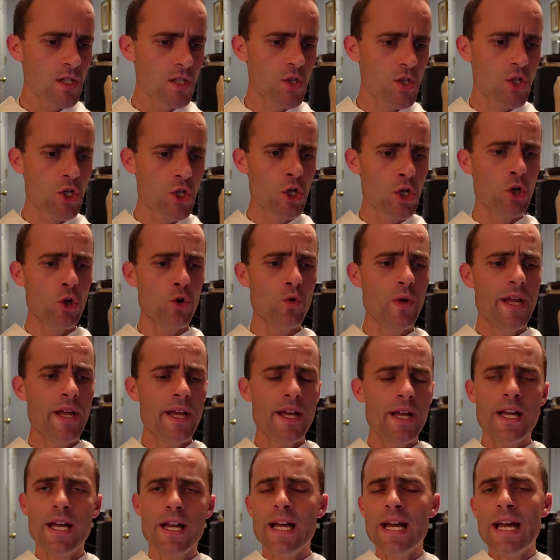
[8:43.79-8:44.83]
So
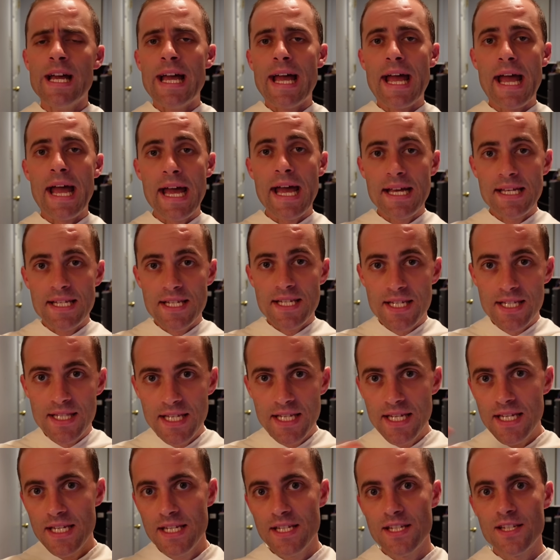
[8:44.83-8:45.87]
as
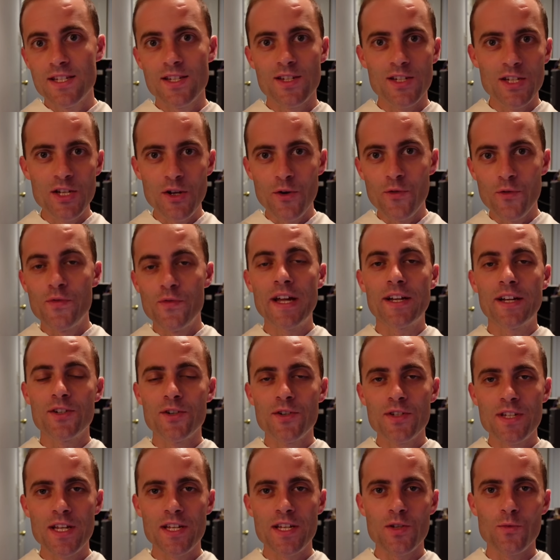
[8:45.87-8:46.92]
these, you know,
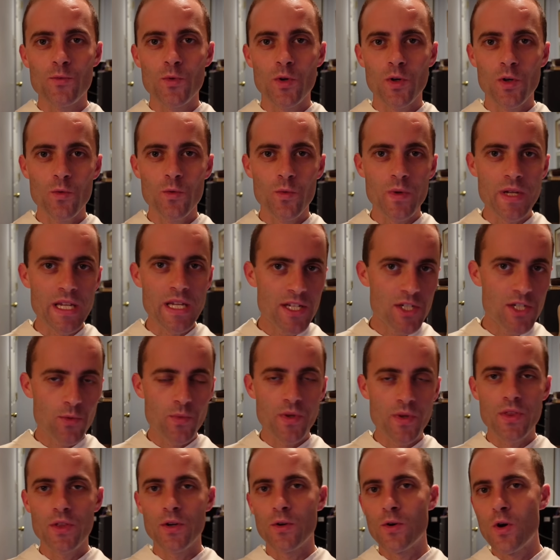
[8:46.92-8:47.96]
vectors, as it were,
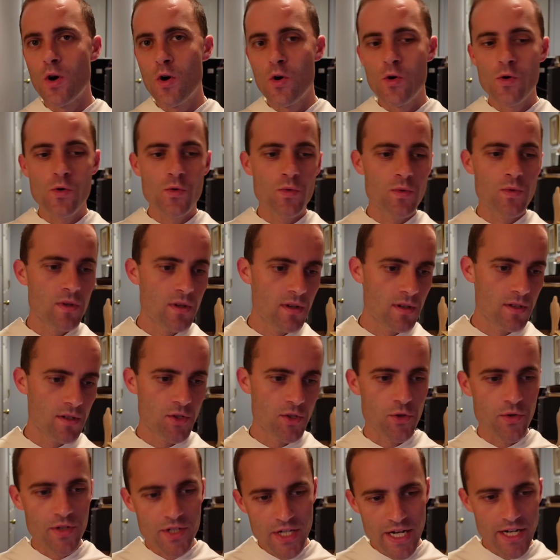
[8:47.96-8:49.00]
each with their own
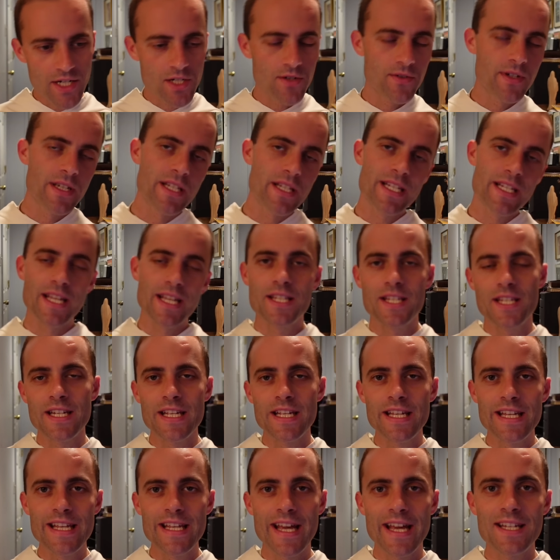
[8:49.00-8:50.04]
trajectory,
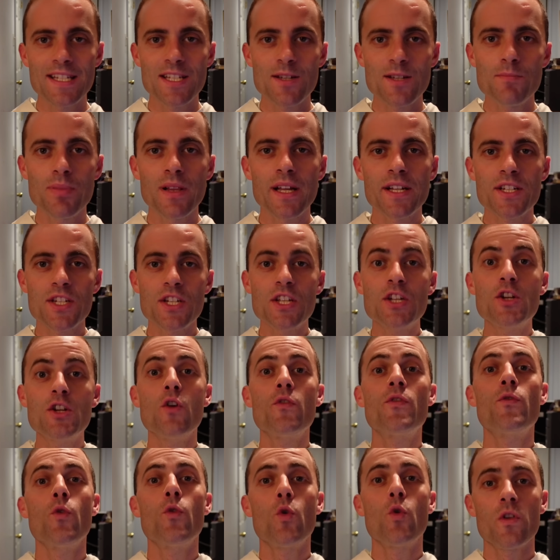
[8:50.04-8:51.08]
intensity, and complexity,
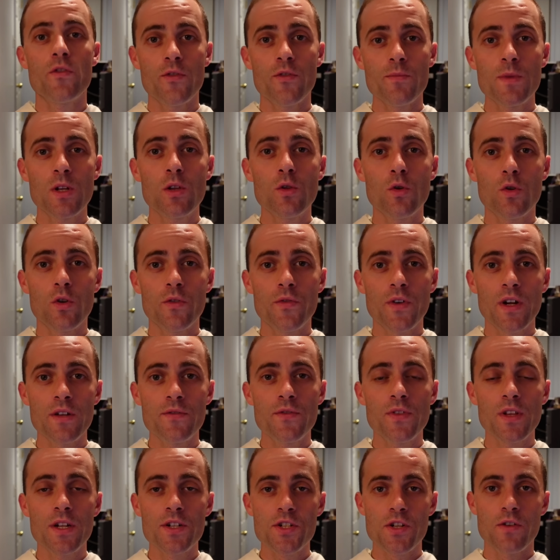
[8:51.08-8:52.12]
go forth from the
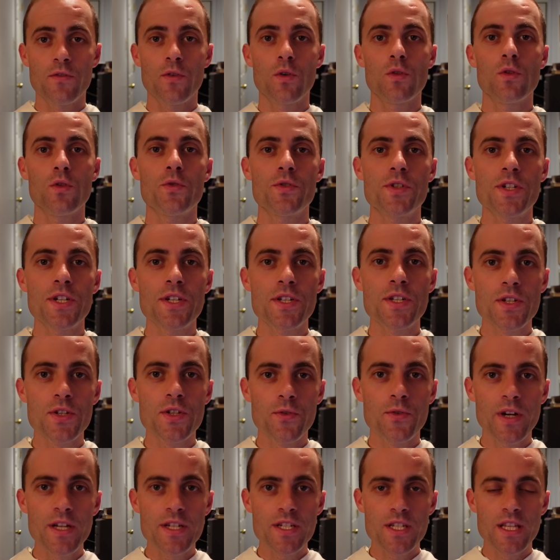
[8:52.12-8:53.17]
glorified flesh of our Lord
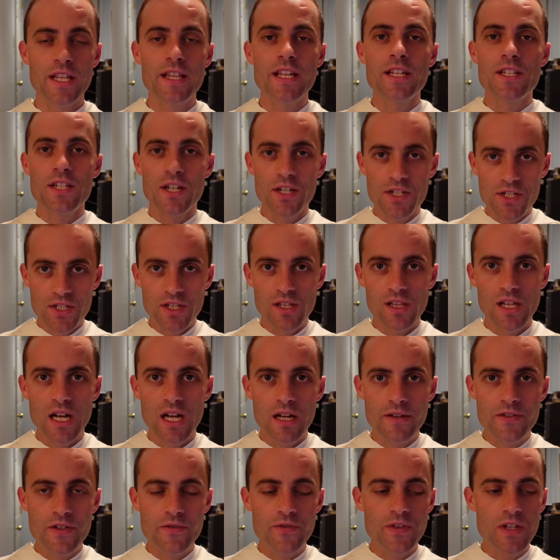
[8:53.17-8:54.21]
Jesus Christ, then they touch the
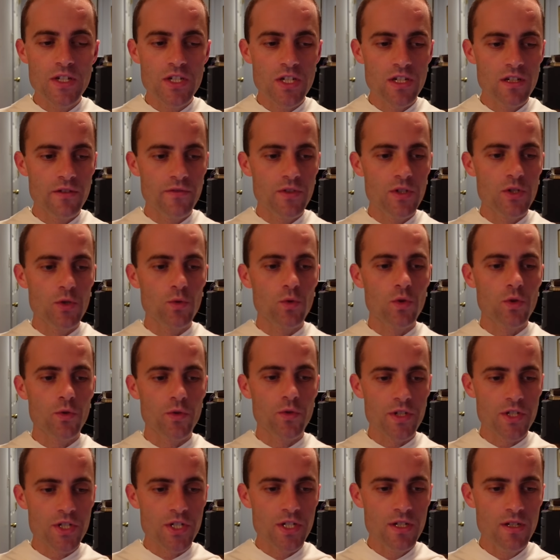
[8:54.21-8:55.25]
lives of each individual
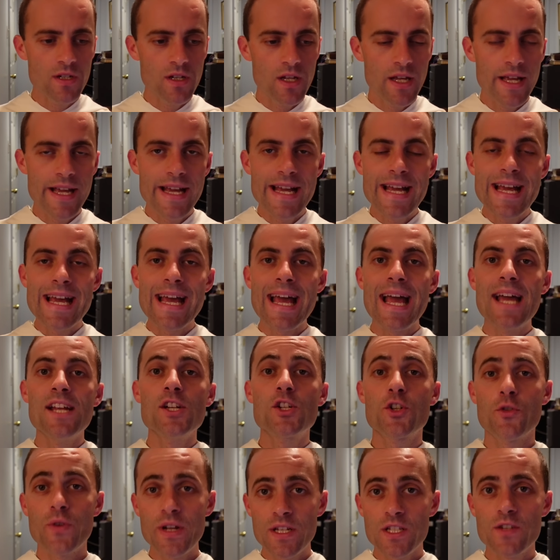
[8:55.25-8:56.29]
Christian
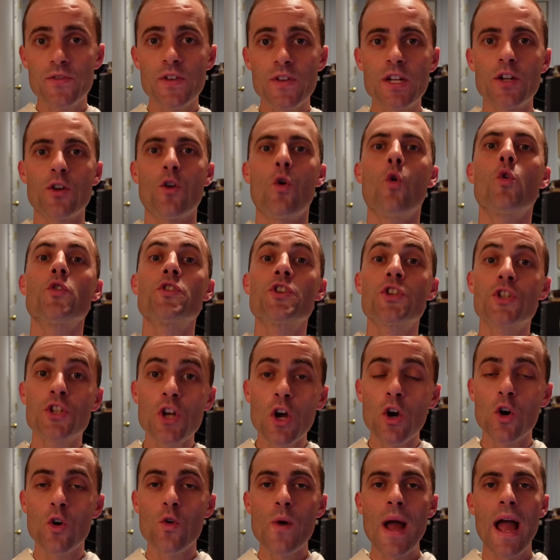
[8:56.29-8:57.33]
and transfigure, or
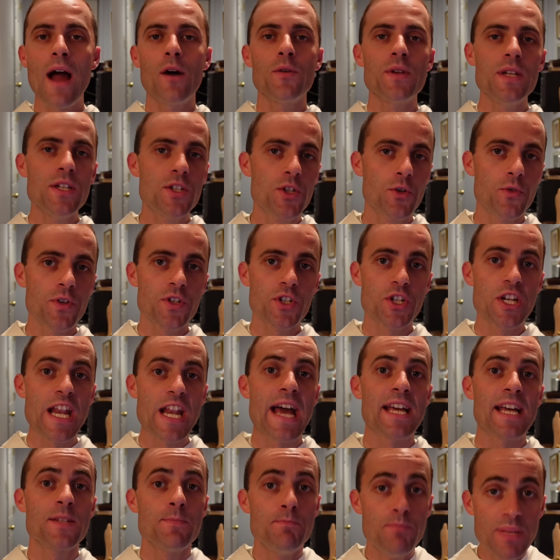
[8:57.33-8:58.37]
show how each Christian
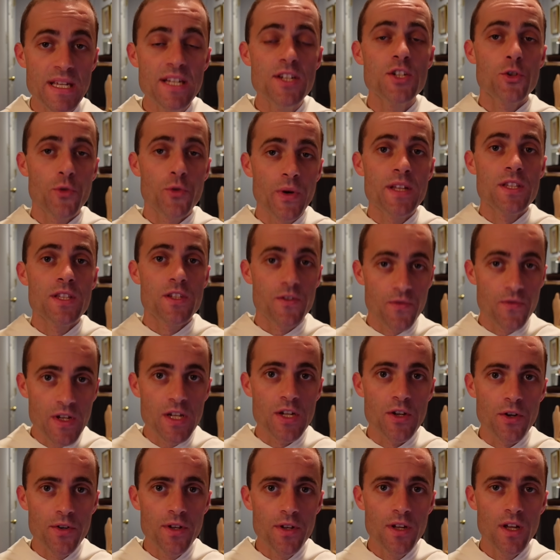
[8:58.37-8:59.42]
has been
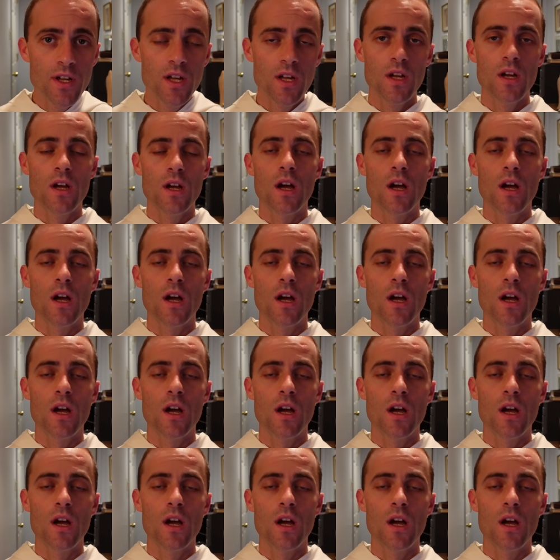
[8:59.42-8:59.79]
transfigured